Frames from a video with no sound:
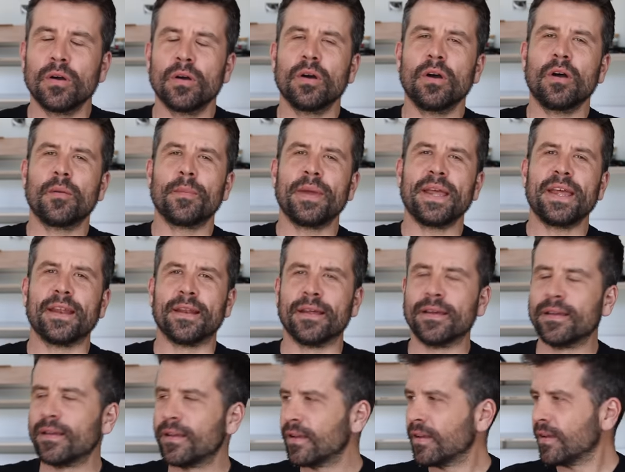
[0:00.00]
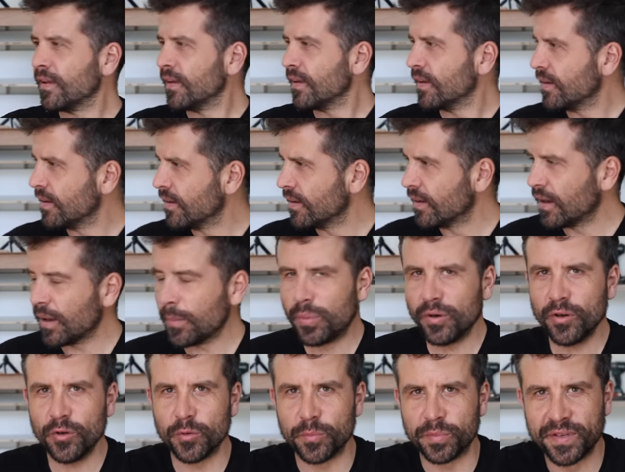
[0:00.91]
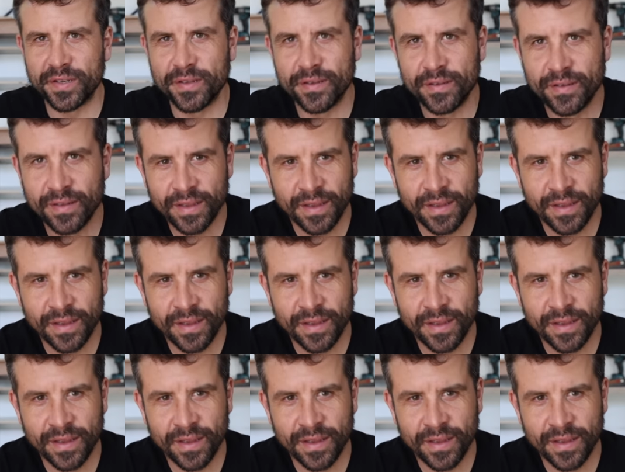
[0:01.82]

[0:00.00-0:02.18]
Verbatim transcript: Oh man, I'm pooped.